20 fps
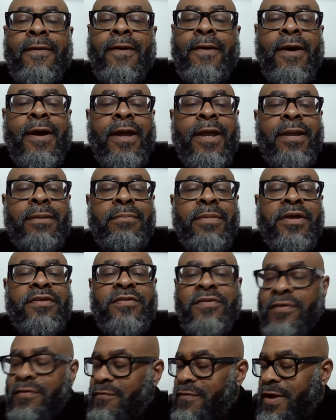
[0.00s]
I ain't
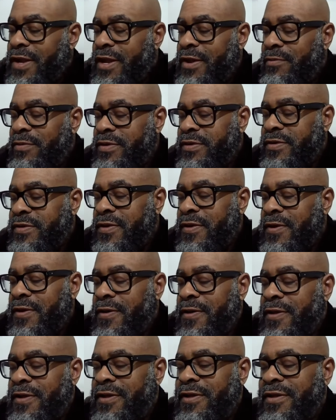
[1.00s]
messing around with
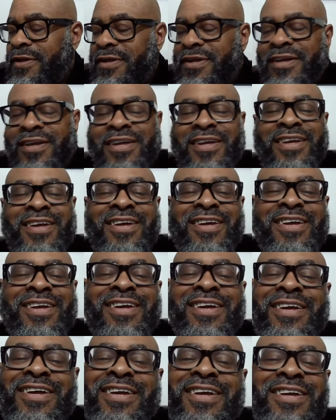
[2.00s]
y'all.
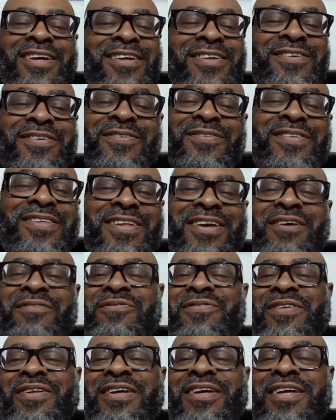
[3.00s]
So
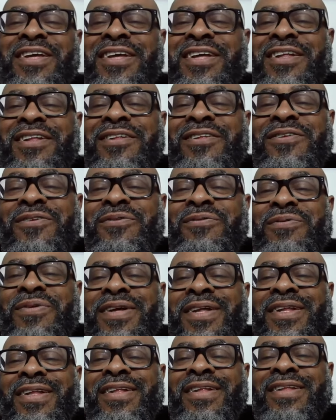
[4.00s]
definitely do
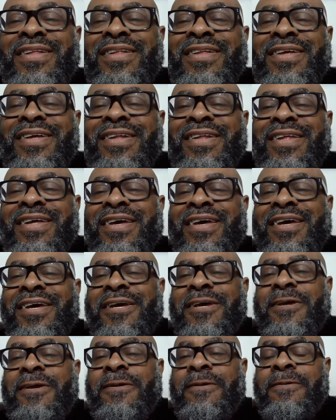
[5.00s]
it
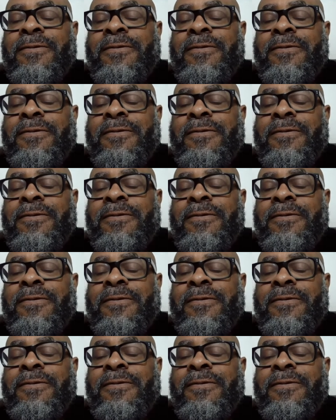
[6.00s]
today.